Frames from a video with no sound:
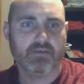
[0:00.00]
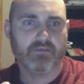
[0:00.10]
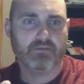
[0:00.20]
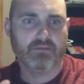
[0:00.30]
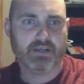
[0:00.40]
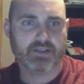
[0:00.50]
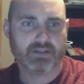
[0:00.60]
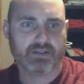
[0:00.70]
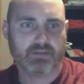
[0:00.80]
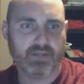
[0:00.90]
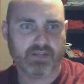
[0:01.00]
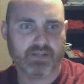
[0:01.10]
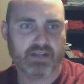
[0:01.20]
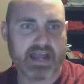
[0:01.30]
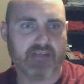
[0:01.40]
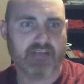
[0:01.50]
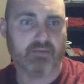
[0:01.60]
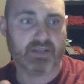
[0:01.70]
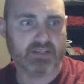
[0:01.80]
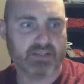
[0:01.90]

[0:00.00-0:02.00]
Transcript: fish picture that I had of a muskie,